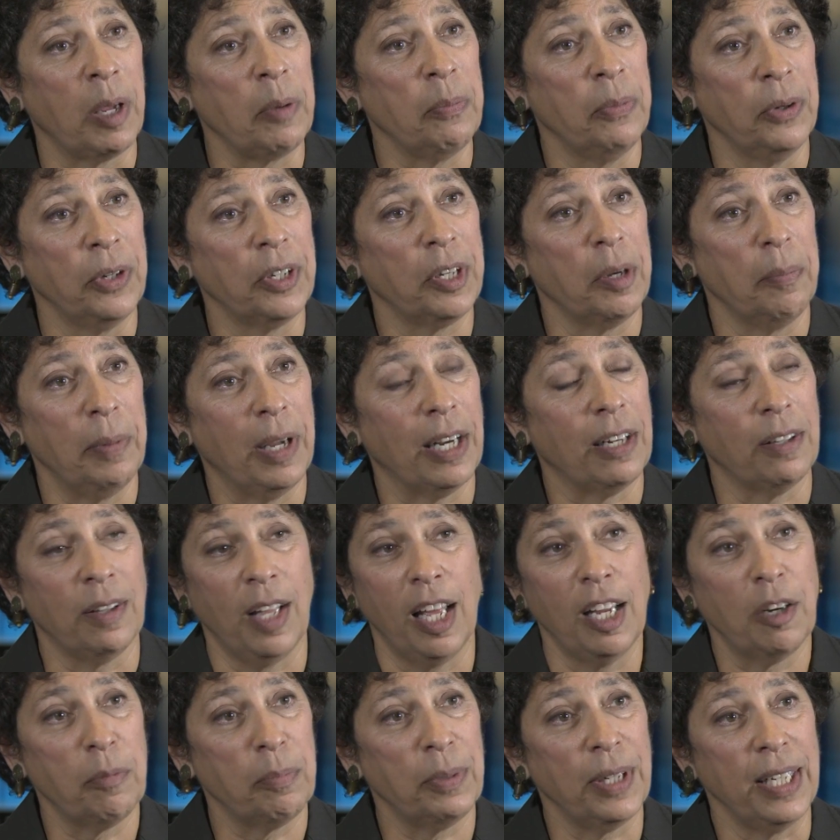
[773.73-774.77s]
my book about a
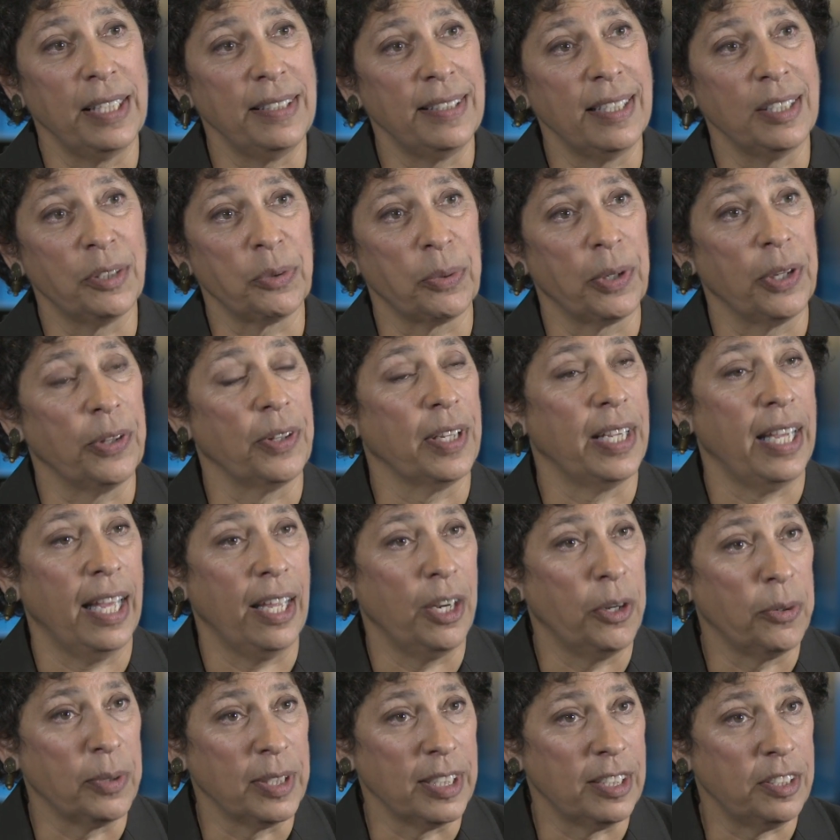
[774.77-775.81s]
lot of places where the
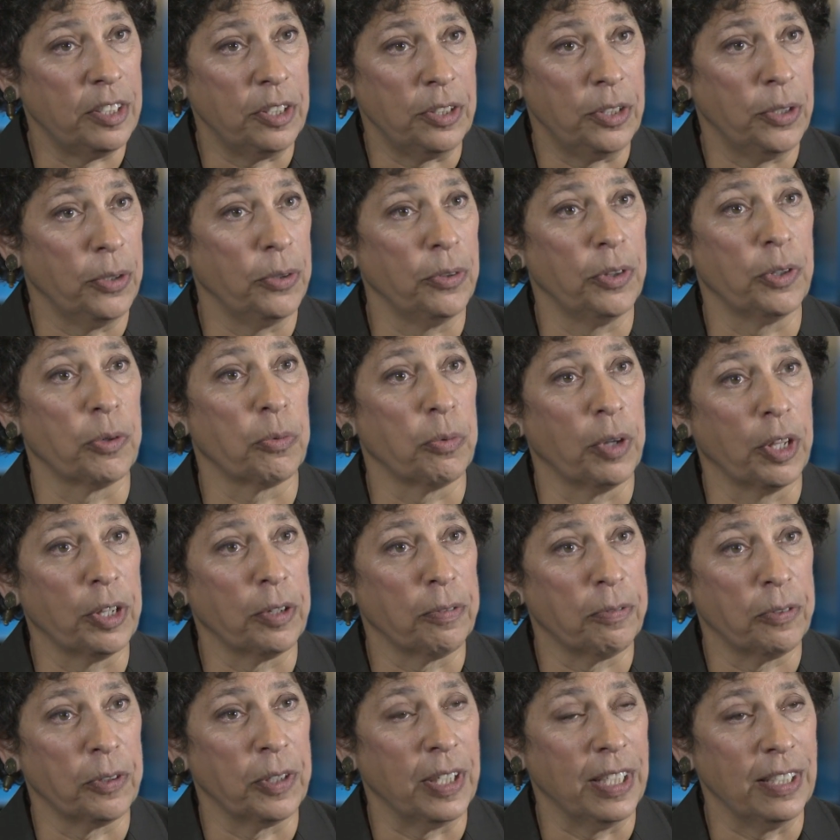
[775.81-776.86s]
Cato Institute, the mm -hmm.
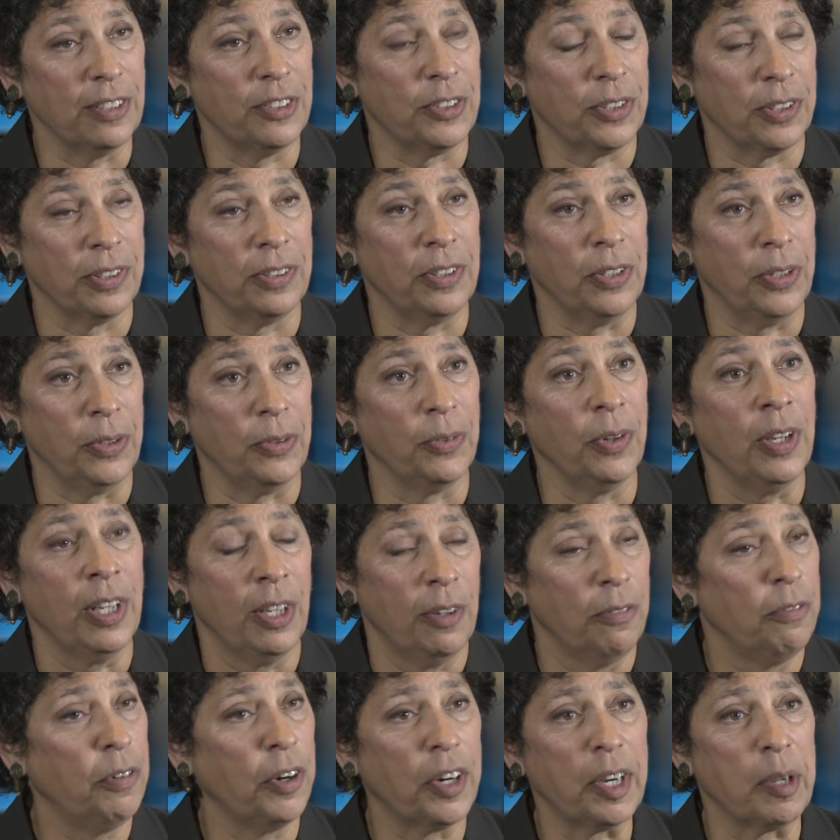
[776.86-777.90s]
Rutherford Institute
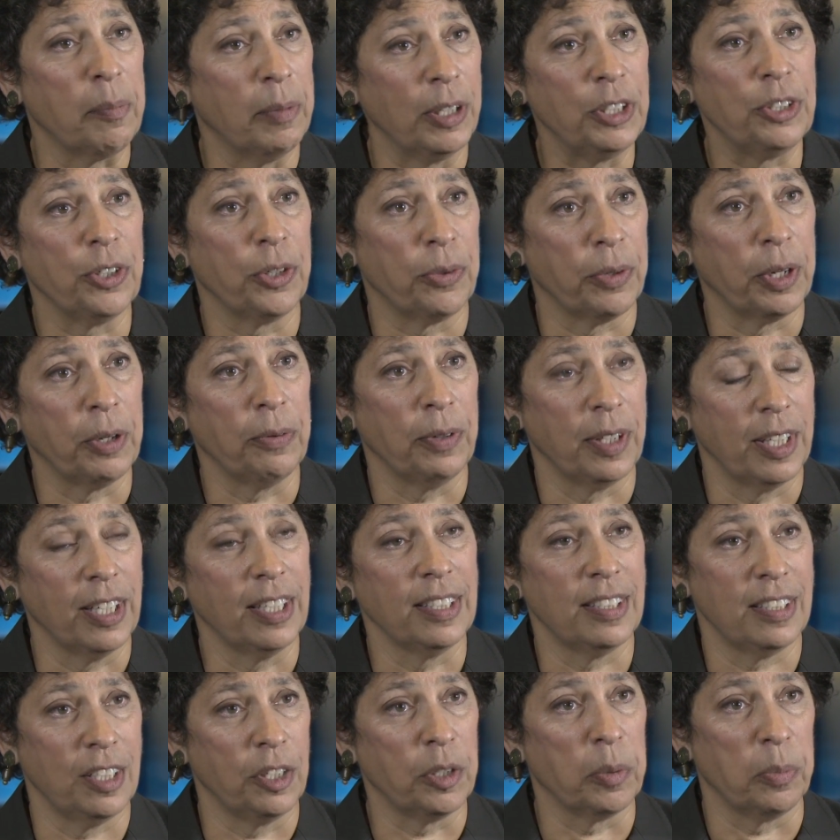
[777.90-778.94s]
right. very much agree with
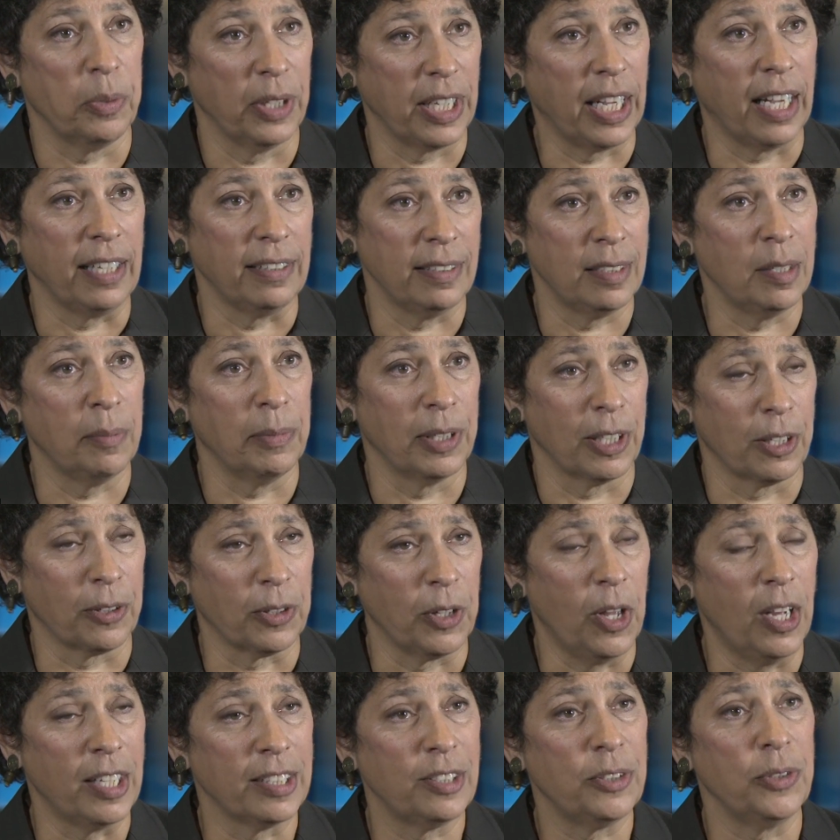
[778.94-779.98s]
us and are bringing similar
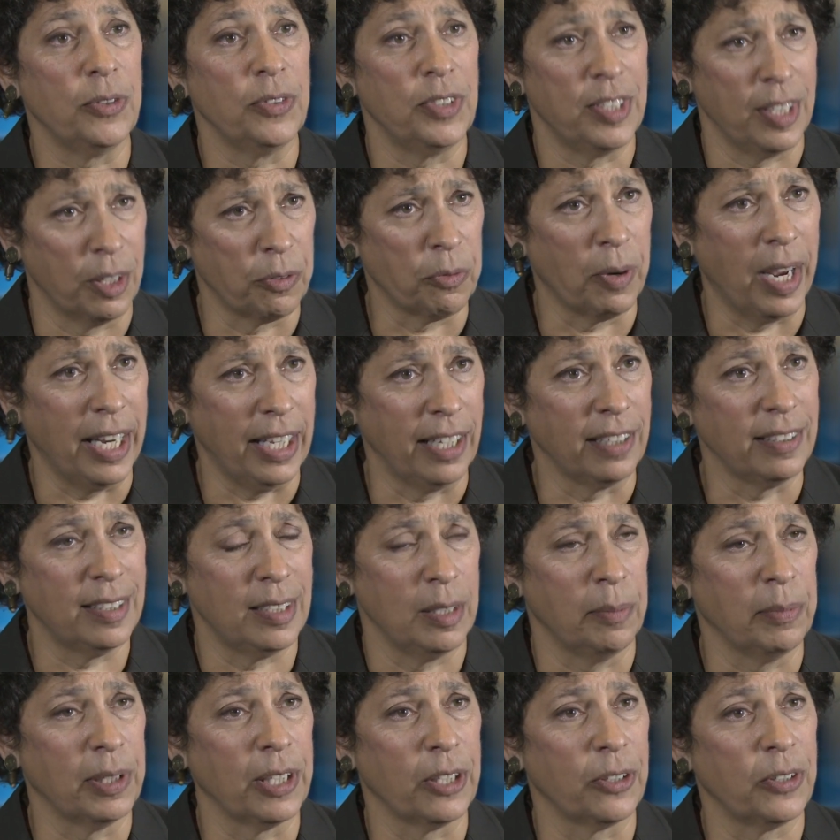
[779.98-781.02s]
lawsuits and writing
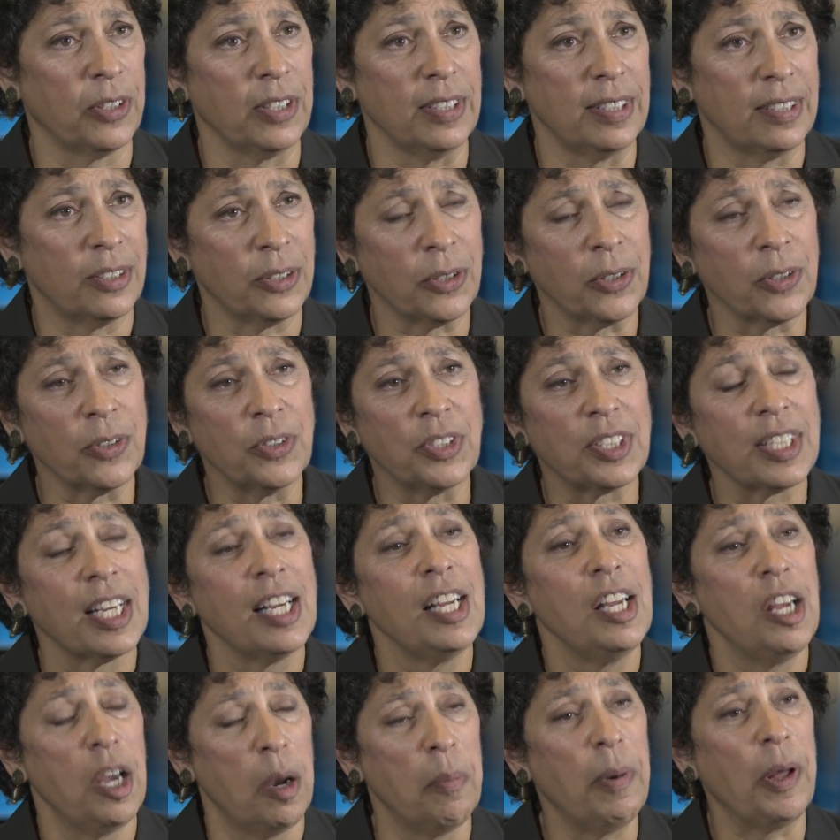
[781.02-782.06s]
similar concerns
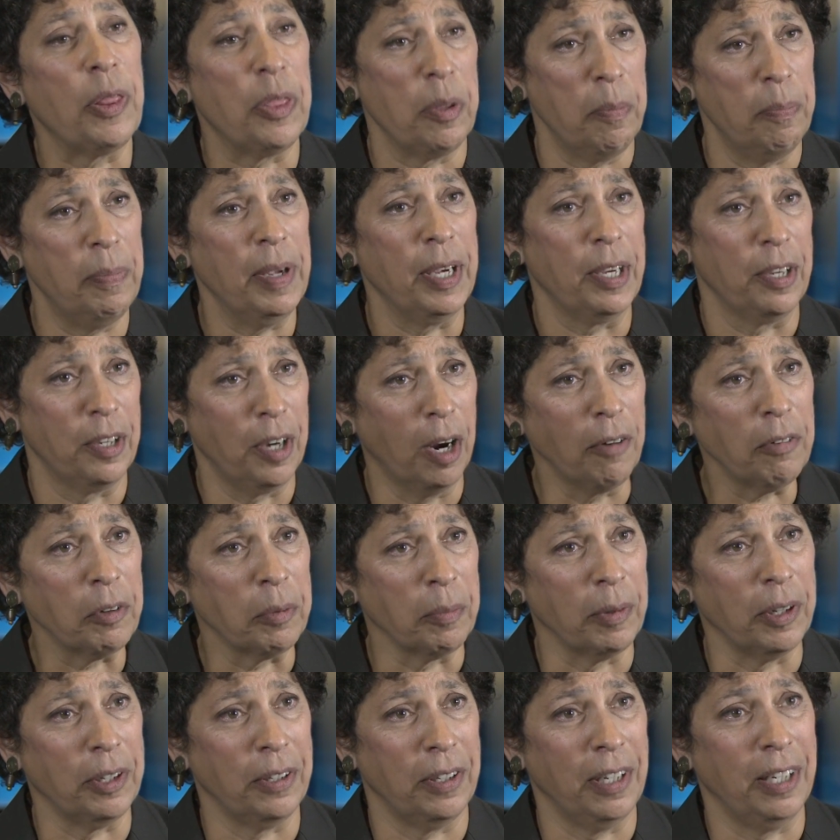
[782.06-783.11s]
about the big
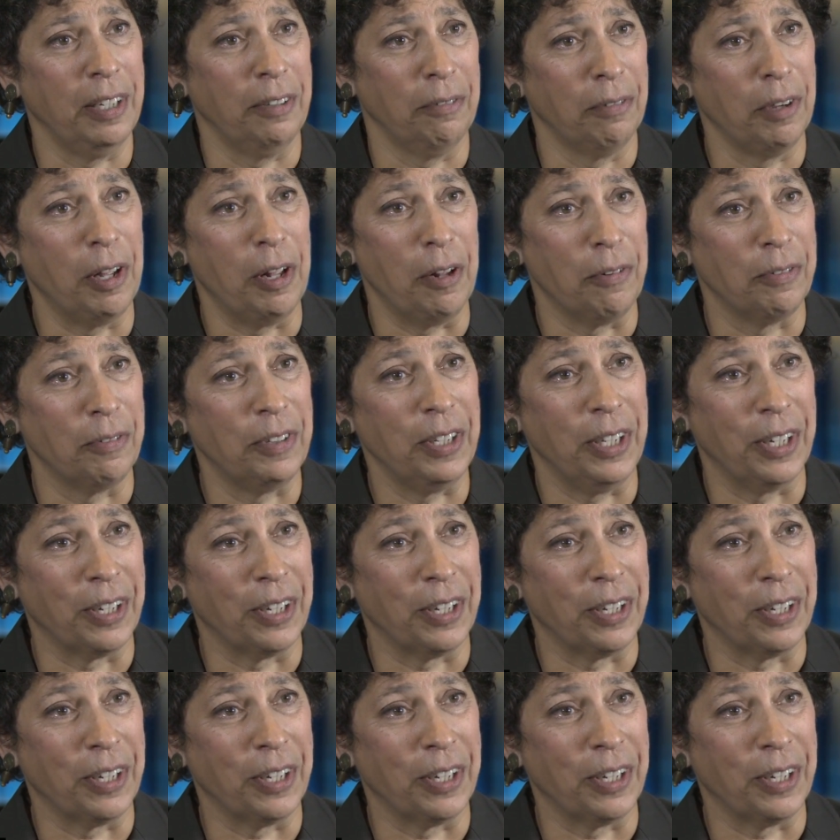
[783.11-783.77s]
government involved